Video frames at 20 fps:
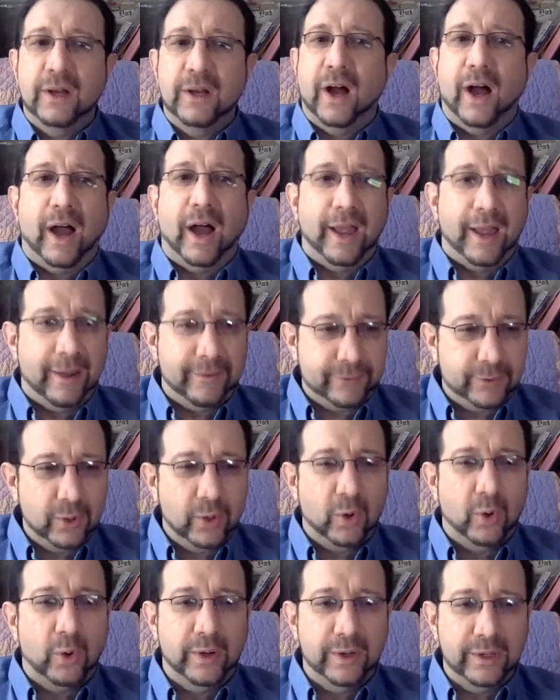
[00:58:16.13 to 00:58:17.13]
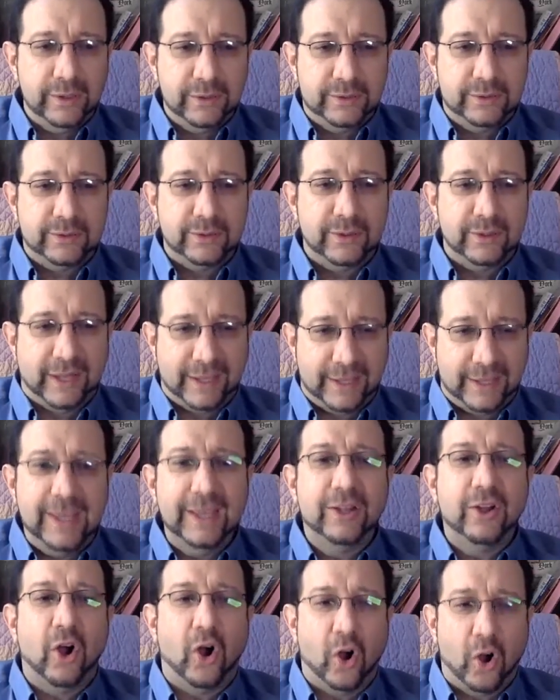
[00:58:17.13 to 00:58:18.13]
I have to always, like, he
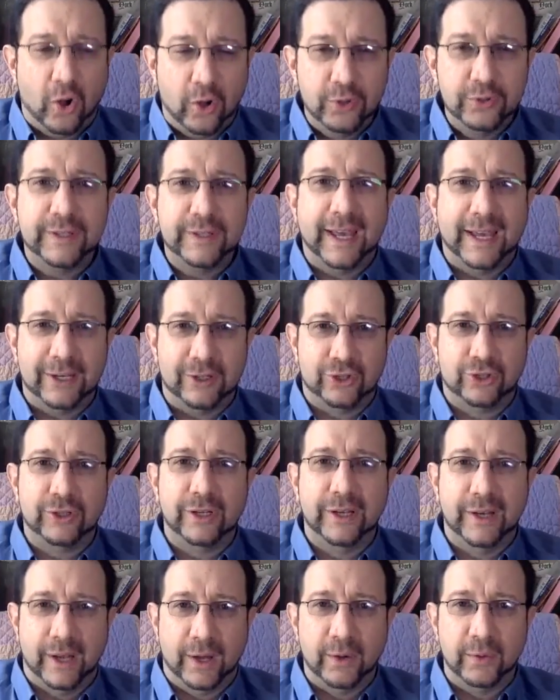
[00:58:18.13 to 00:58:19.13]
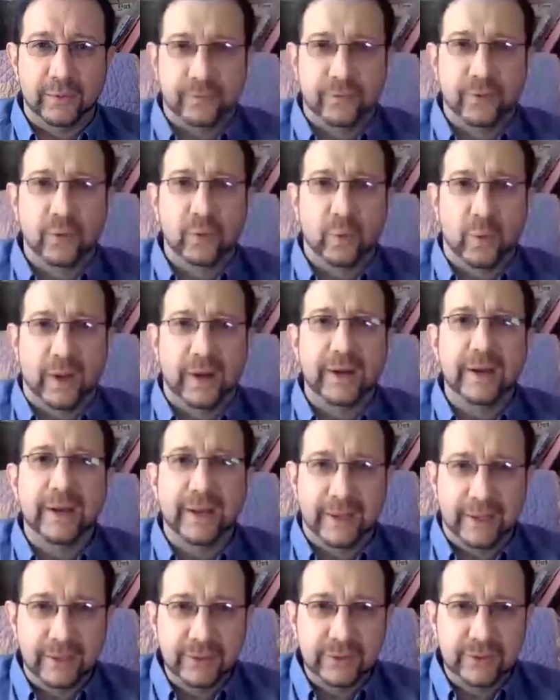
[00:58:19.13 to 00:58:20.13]
calls that shit out for what it
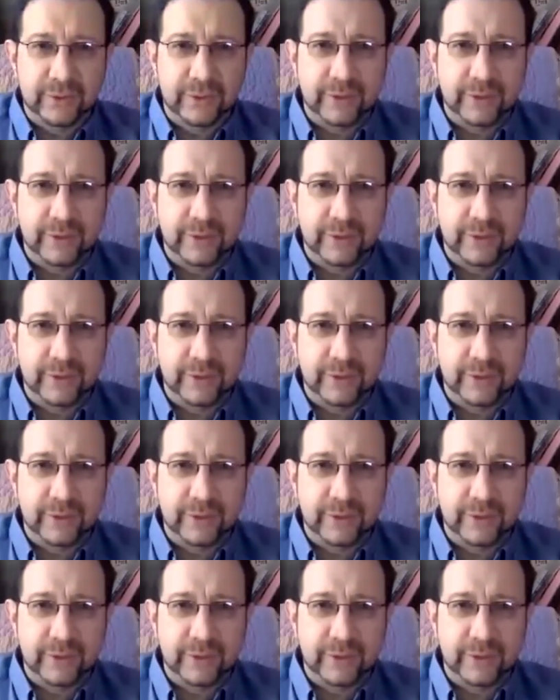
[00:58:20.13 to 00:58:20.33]
is.